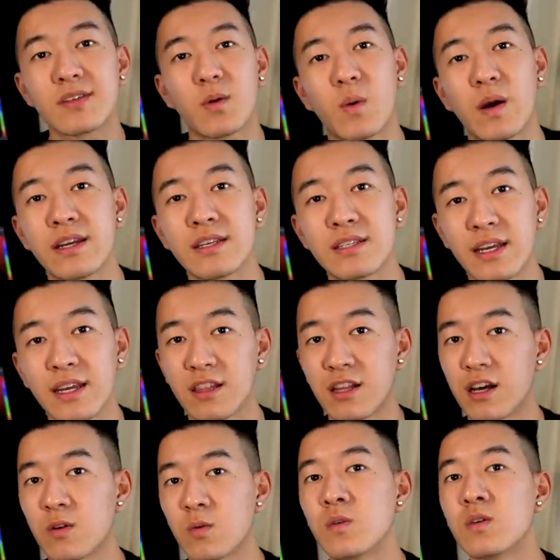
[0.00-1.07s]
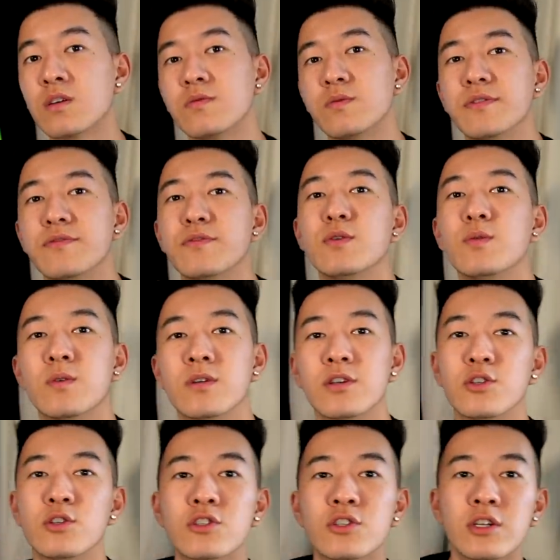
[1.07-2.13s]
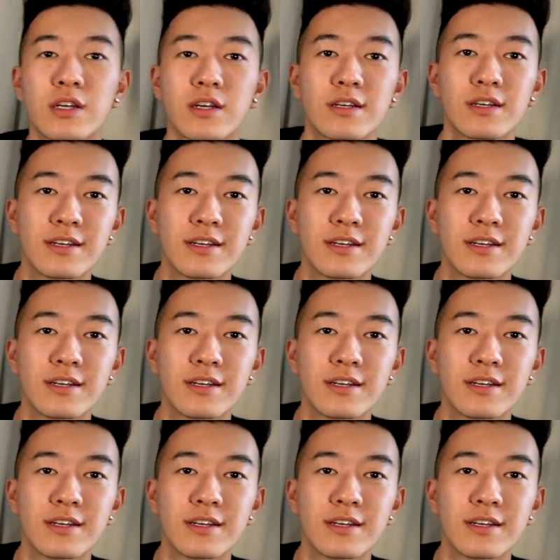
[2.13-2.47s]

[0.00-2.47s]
Why say a lot word when few word do trick?